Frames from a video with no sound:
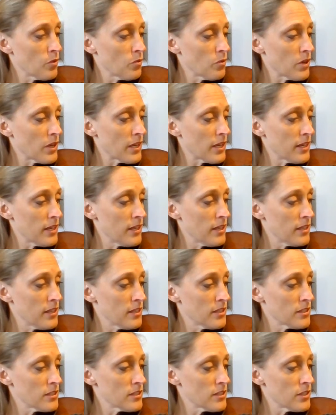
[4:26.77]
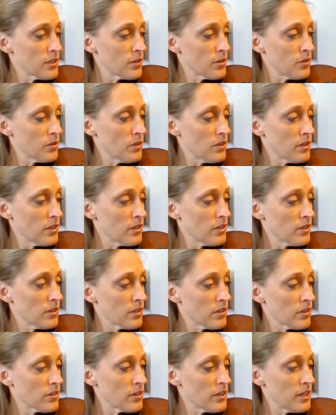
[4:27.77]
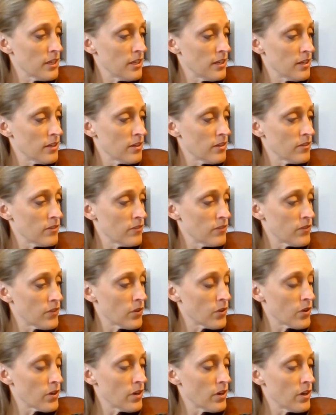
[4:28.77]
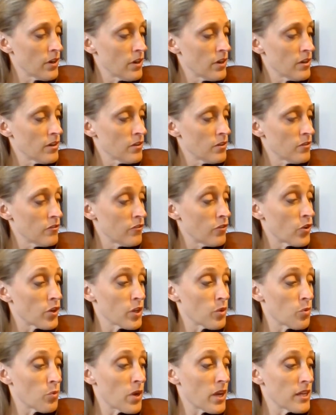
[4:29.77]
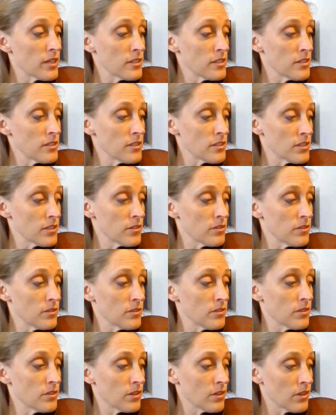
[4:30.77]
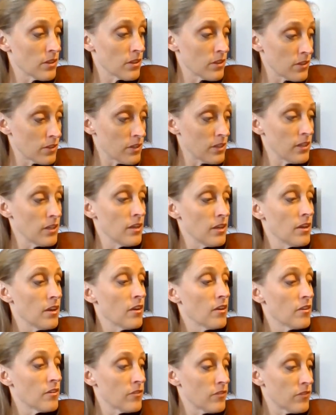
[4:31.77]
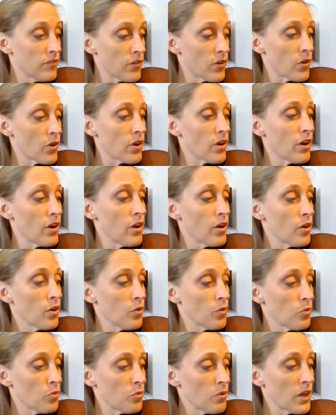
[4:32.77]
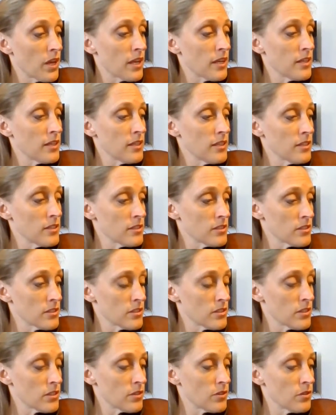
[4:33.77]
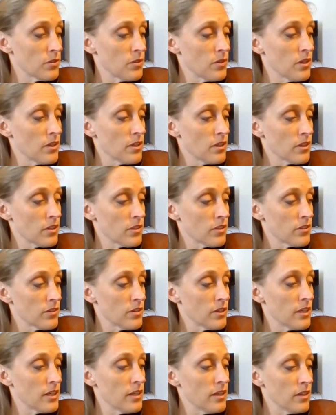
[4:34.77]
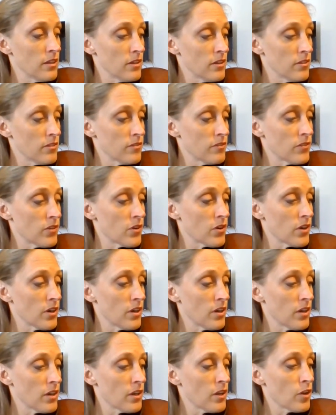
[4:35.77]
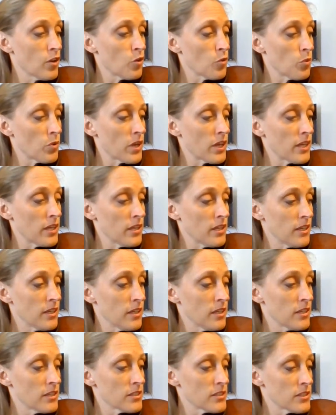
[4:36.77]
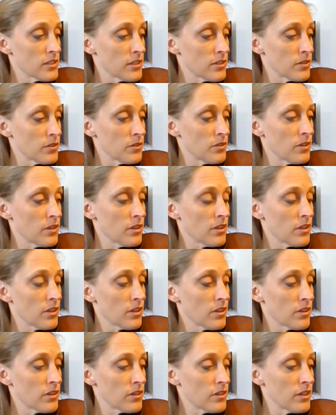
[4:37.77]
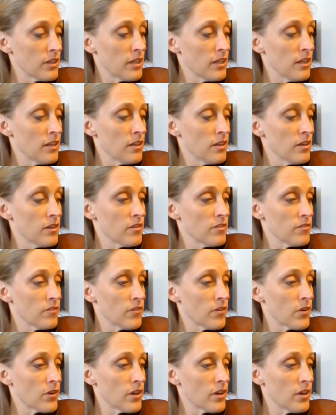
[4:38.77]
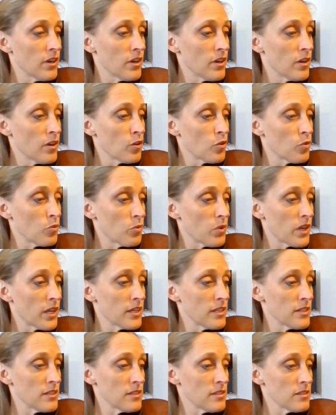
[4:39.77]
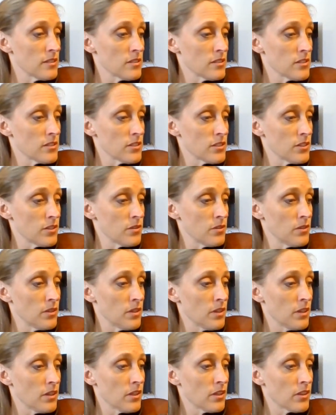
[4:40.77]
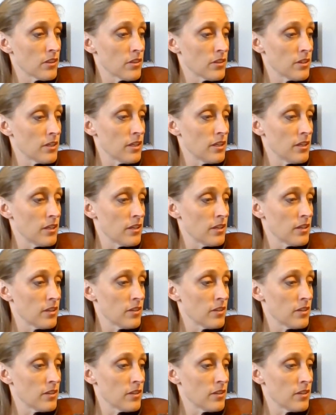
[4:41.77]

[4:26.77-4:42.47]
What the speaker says: 1, 2, 3, 4. 41, 2, 3, 4. 1, 2, 3, 4. 1, 2, 3, 4. 1, 2, 3,